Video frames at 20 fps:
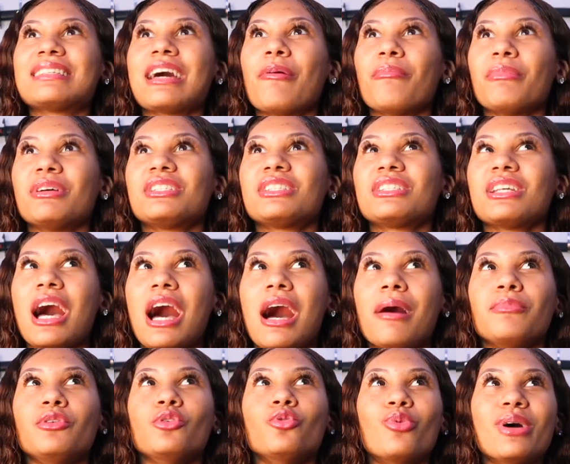how much
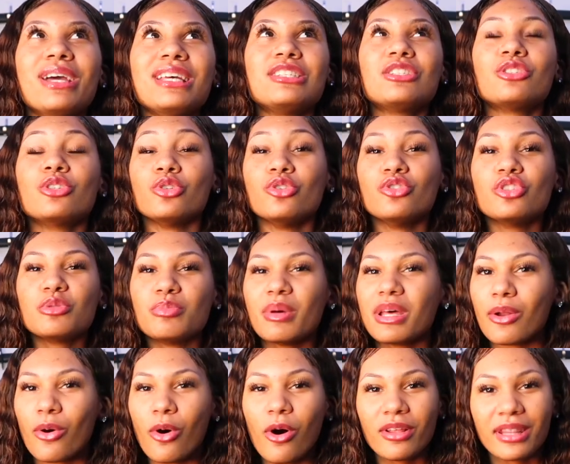time you waste till you
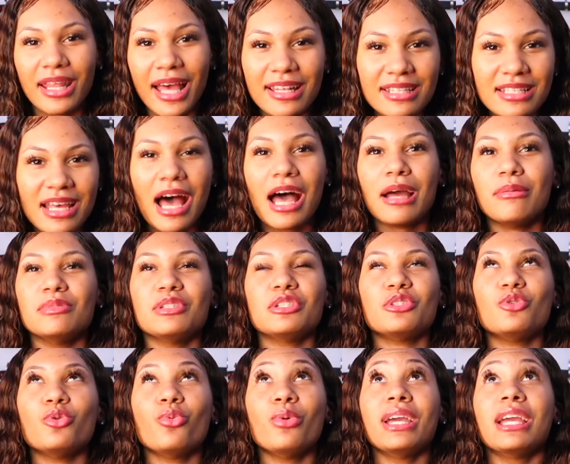spend all that time just
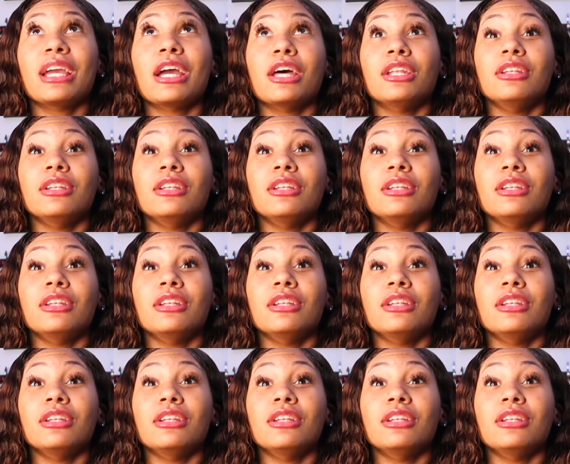doing